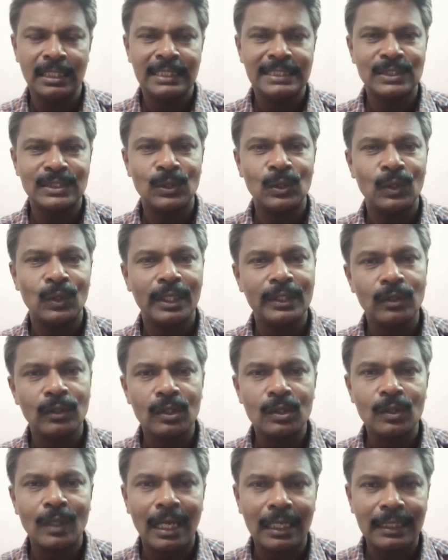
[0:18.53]
So, in
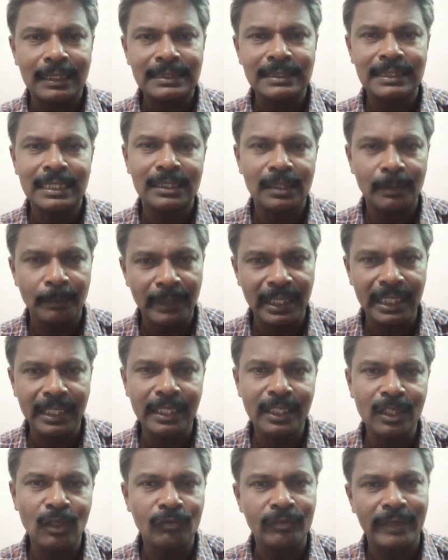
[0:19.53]
order to understand the
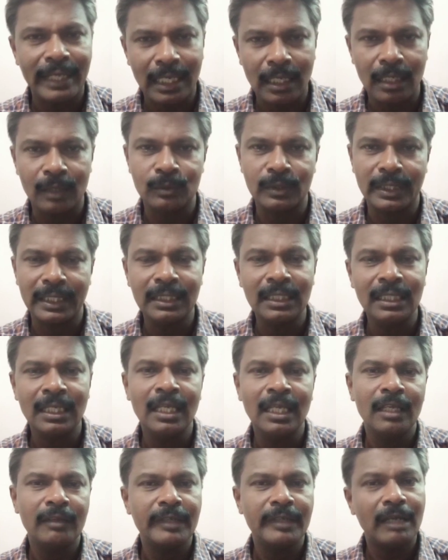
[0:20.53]
meaning of accounting,
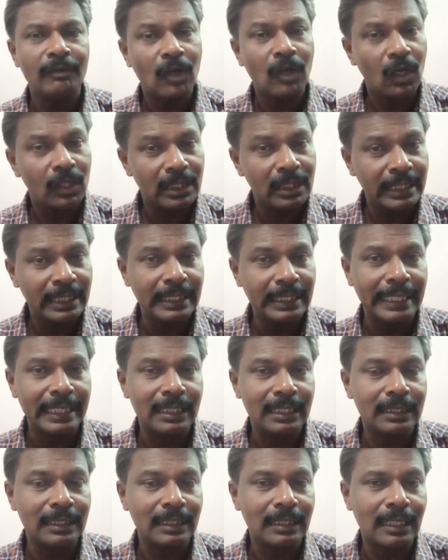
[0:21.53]
we have already
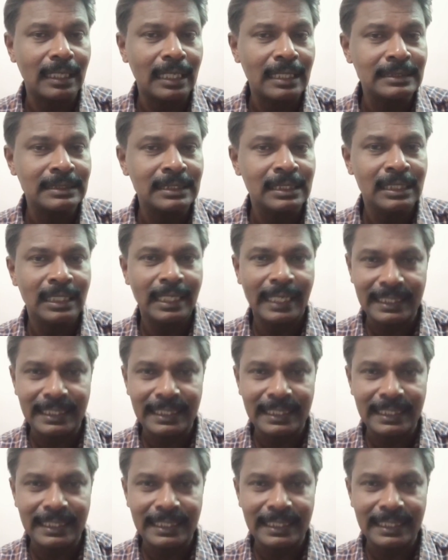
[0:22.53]
taken a class.